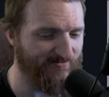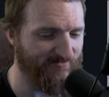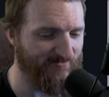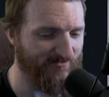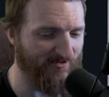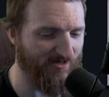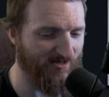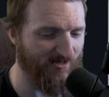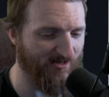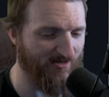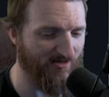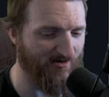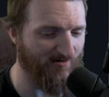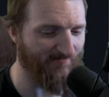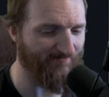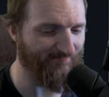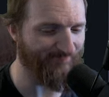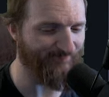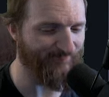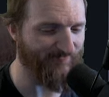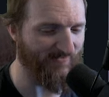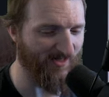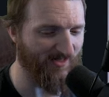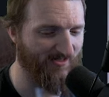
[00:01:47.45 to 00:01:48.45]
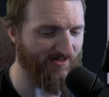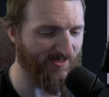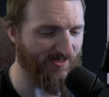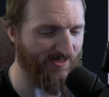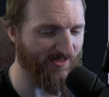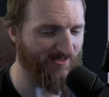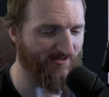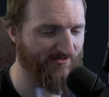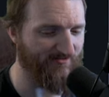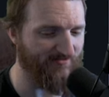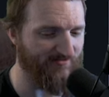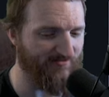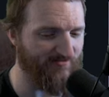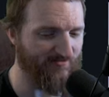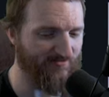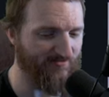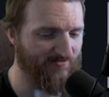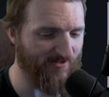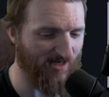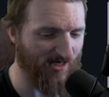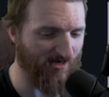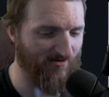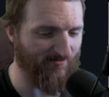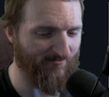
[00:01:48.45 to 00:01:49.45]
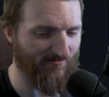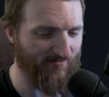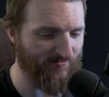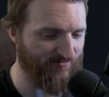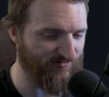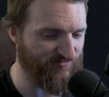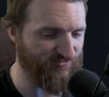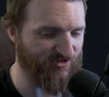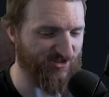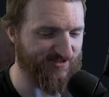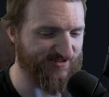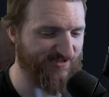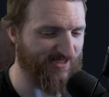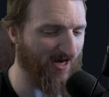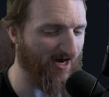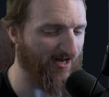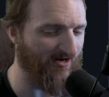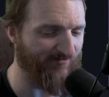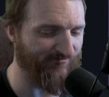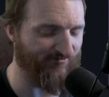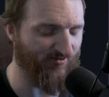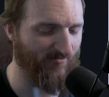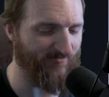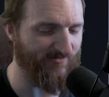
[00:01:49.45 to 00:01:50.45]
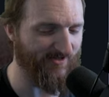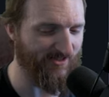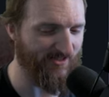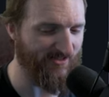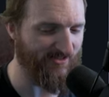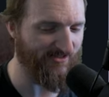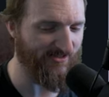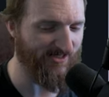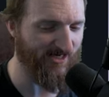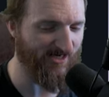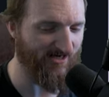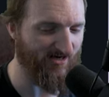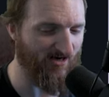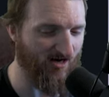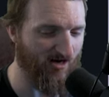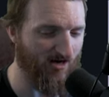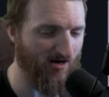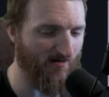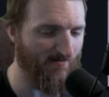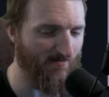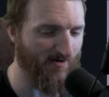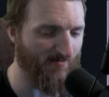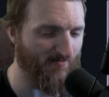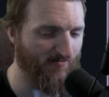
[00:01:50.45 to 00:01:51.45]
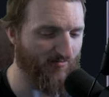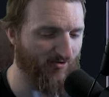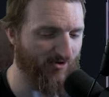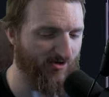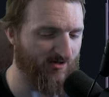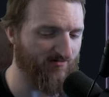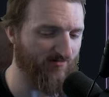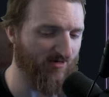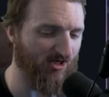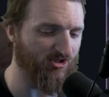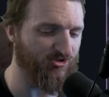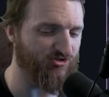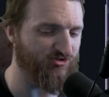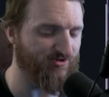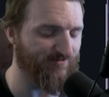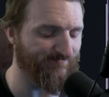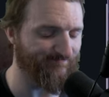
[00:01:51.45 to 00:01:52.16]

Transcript: Um, and then I just got it from the GitHub pretty much.